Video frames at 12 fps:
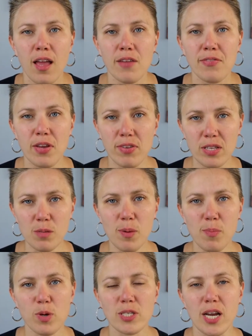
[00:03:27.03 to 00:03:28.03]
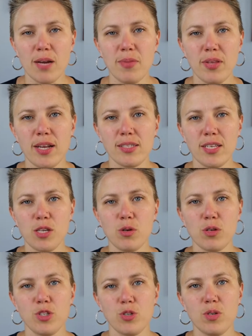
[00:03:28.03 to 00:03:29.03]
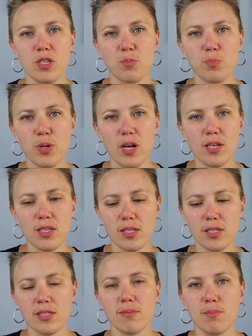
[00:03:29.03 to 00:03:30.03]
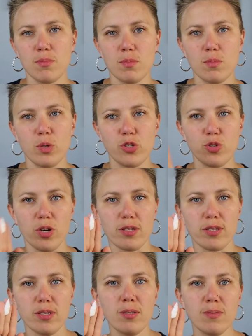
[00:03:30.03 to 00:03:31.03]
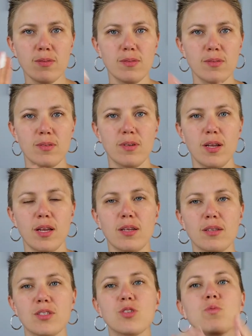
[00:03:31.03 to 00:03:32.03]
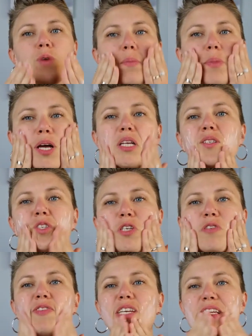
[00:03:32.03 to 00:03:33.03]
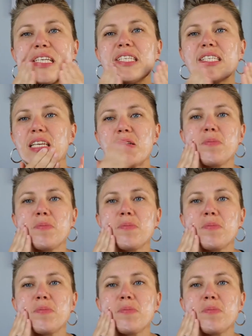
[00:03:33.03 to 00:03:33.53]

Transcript: If you have a little bit more time, the next thing you can do is put on some moisturizer and just rub that into your face.